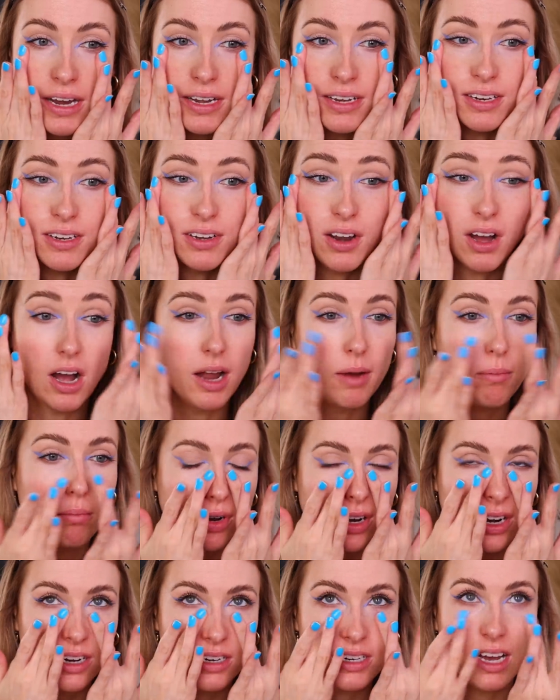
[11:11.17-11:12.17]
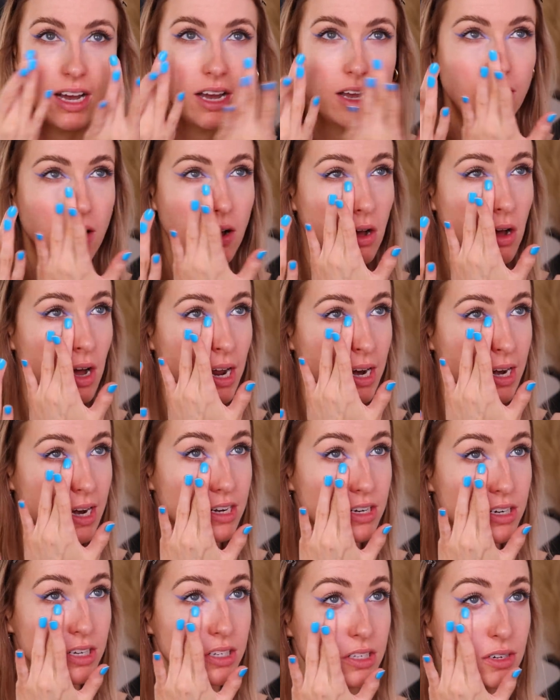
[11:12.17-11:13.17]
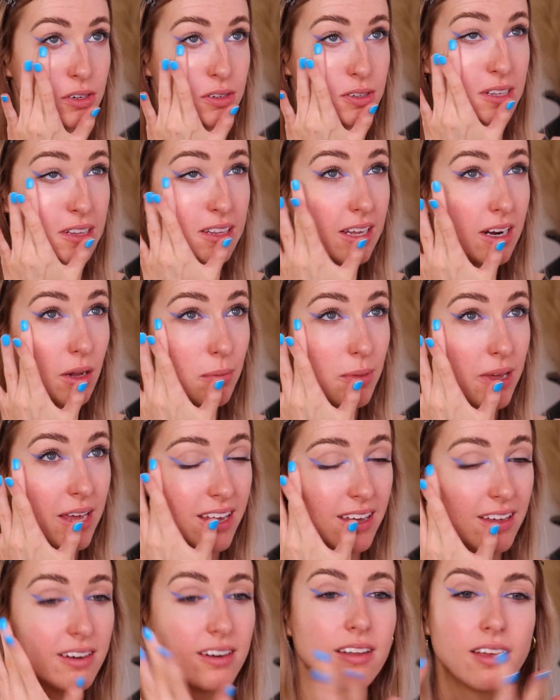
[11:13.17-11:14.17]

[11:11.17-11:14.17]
I did not put a ton on, I just use a little bit.